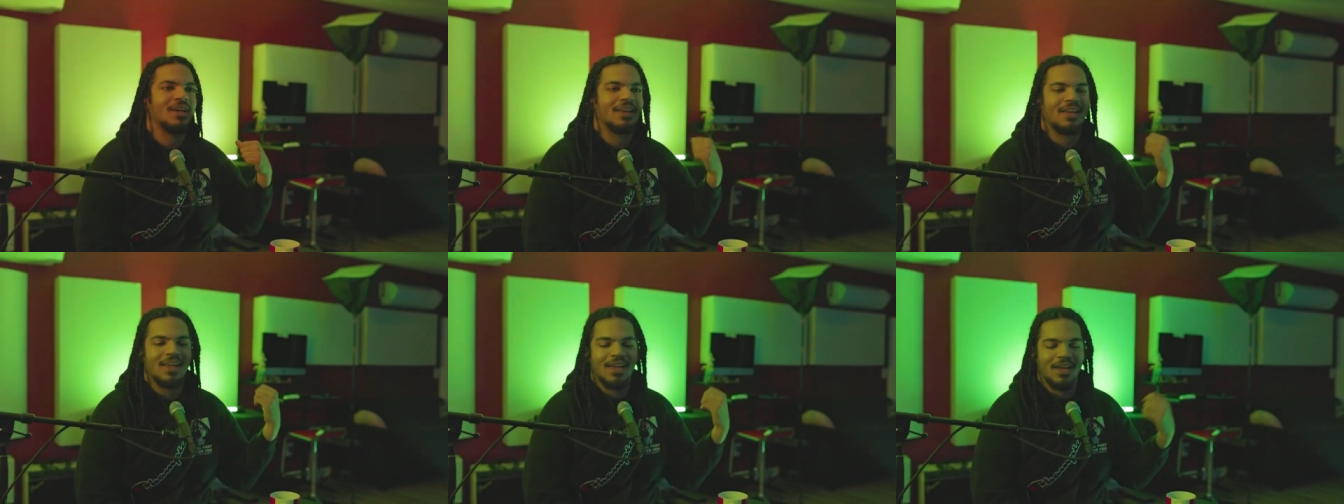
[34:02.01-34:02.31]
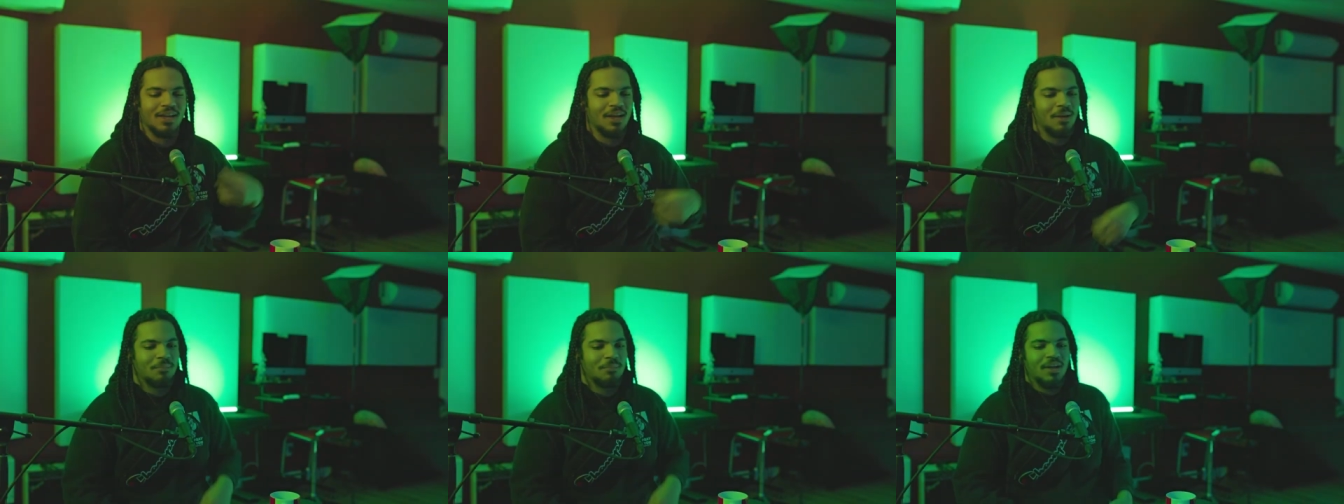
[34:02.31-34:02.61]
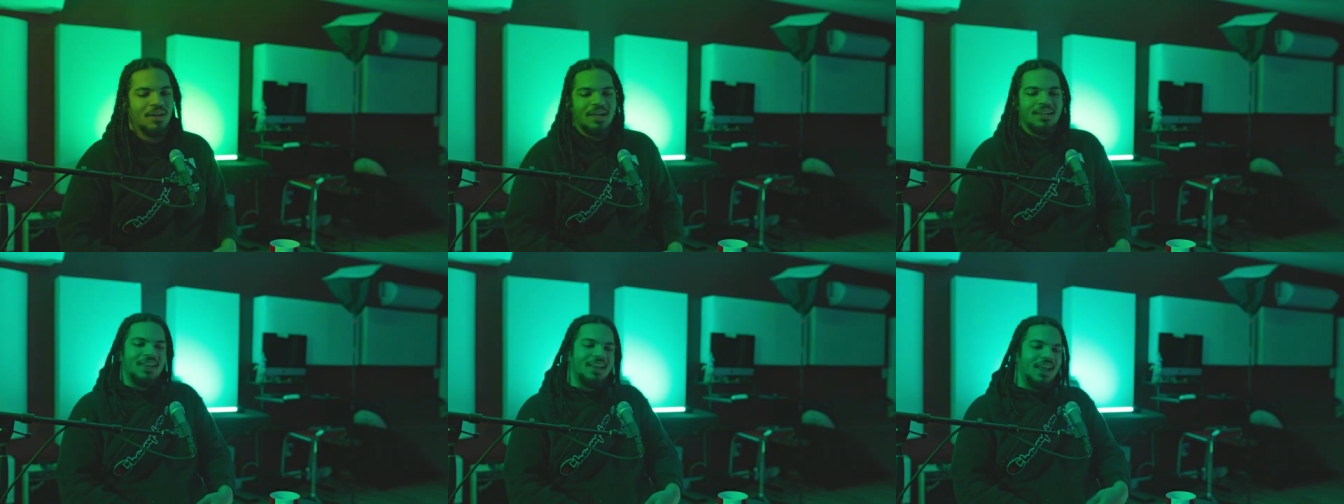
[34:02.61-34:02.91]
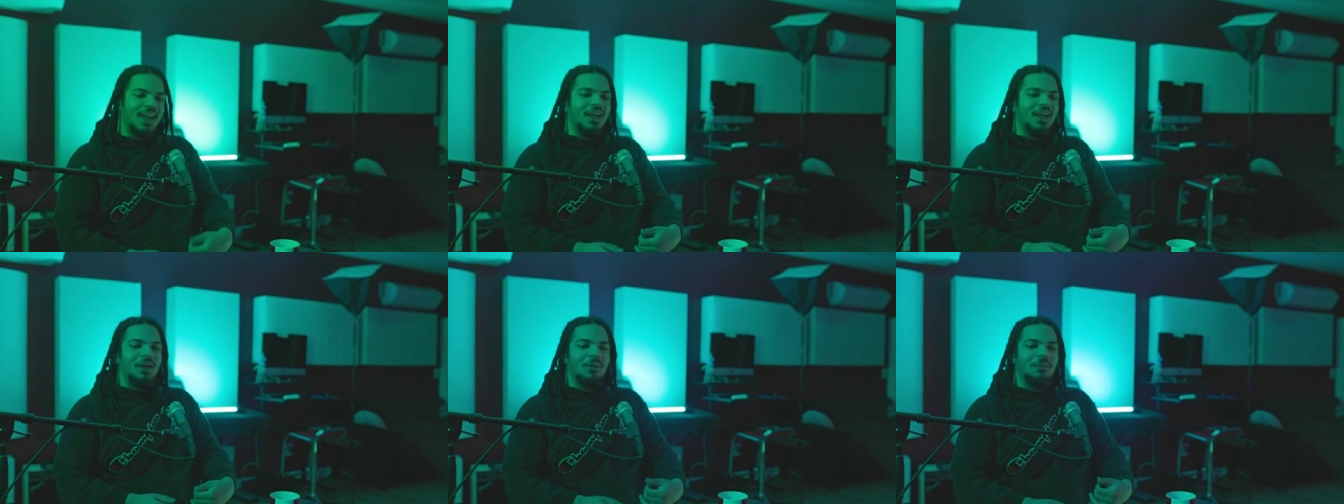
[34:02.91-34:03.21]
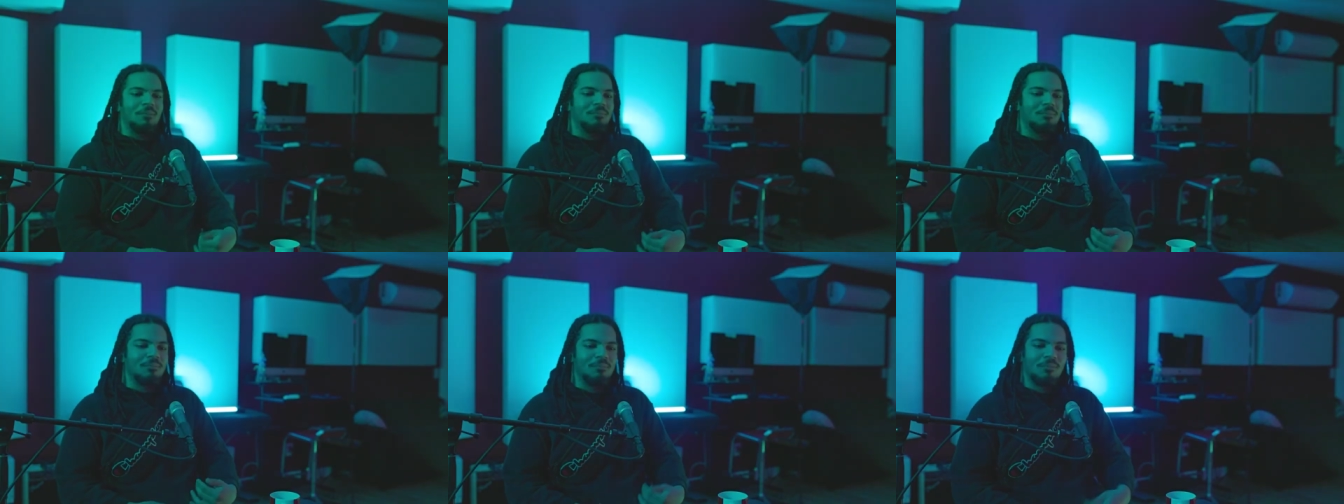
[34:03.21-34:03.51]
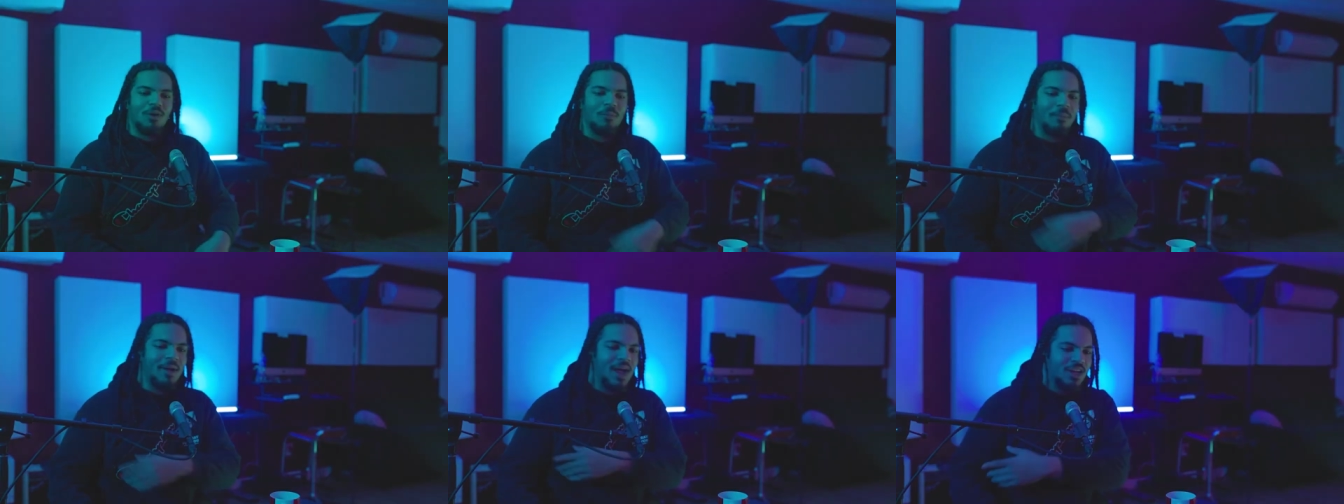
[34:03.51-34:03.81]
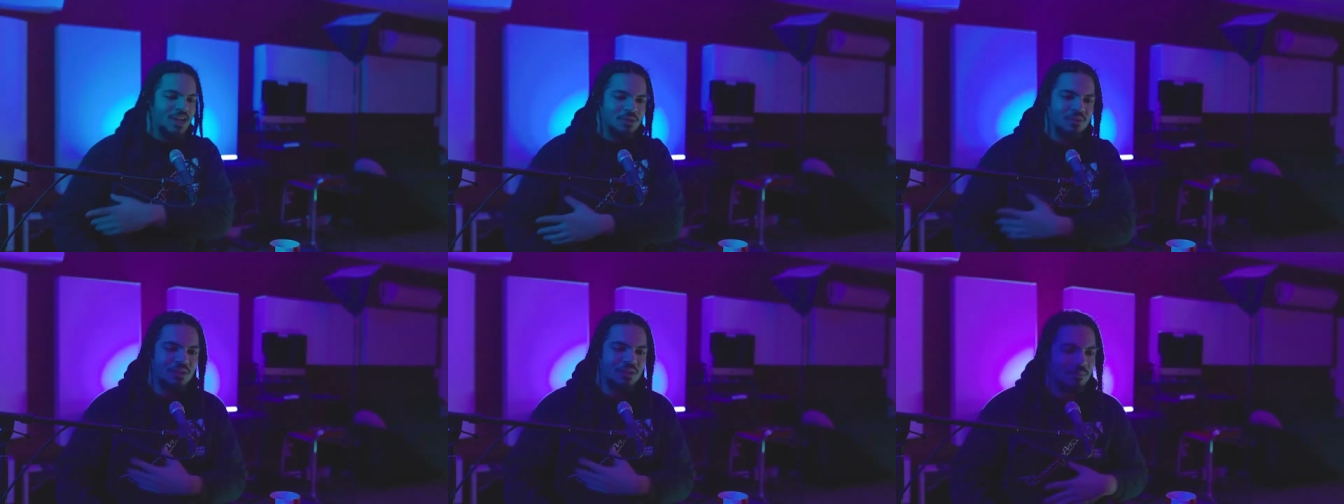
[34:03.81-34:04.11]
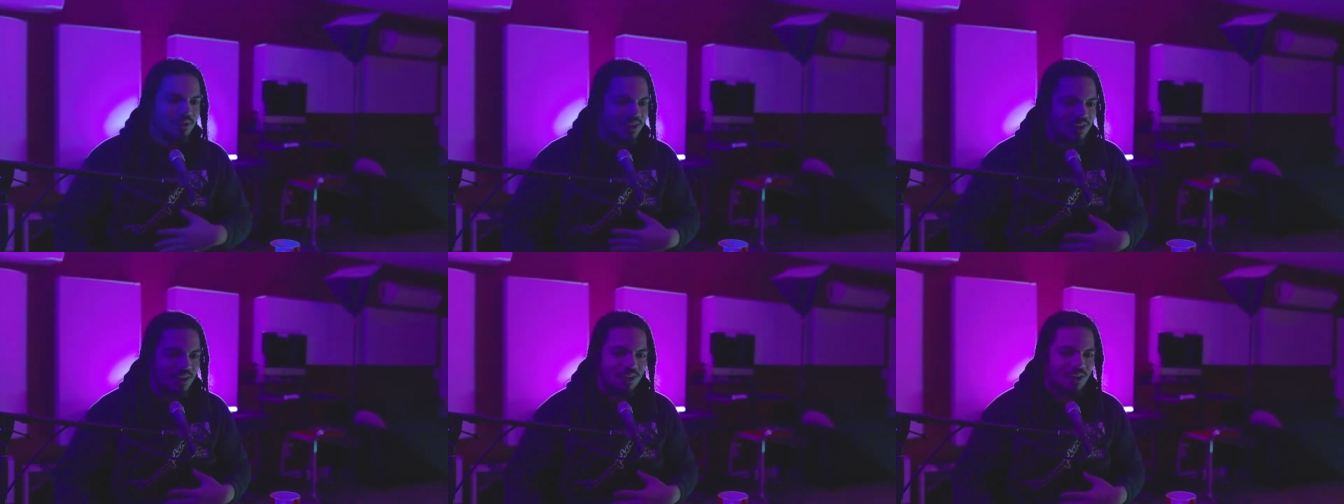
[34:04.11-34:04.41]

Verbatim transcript: Kick it. I'm playing the game, bro. Pass me the beer.